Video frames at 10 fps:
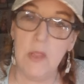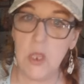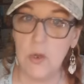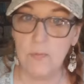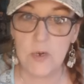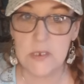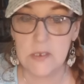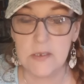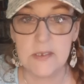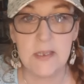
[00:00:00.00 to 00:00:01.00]
the
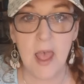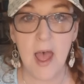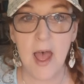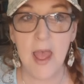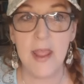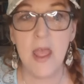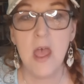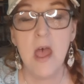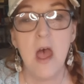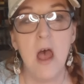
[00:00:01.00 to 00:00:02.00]
universal sky
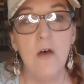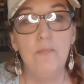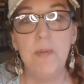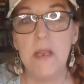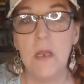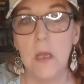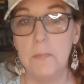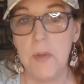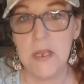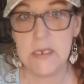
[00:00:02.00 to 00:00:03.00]
of being
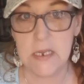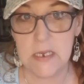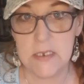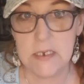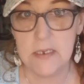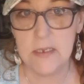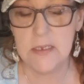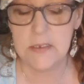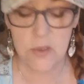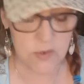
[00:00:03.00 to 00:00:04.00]
abundant.
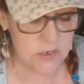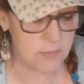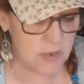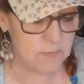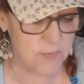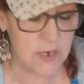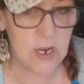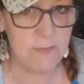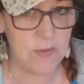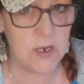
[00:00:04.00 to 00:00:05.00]
So there's something
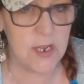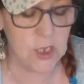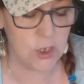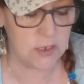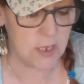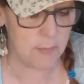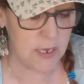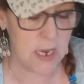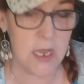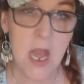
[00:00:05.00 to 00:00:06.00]
very, very good coming
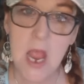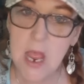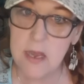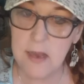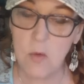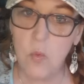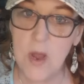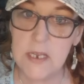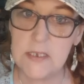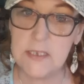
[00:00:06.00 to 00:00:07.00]
in. Now, what
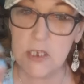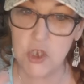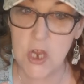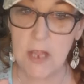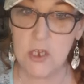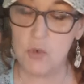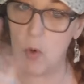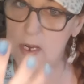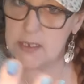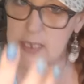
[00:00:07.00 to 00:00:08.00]
is the challenge?
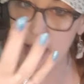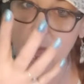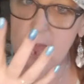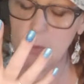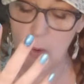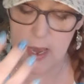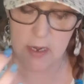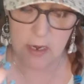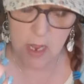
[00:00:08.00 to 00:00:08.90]
What is the headwind?